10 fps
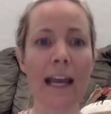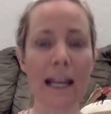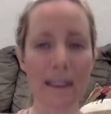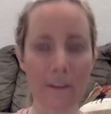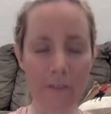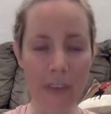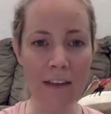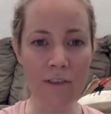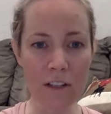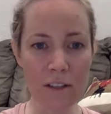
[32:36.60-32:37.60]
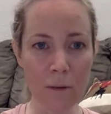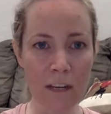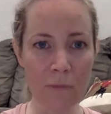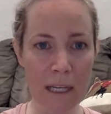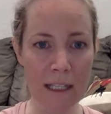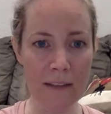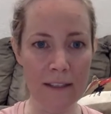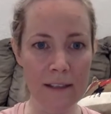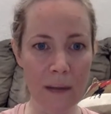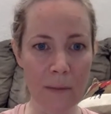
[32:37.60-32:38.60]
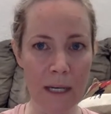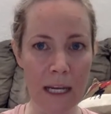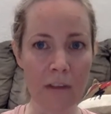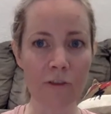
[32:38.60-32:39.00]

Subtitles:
in the 5 years that we have been in this company,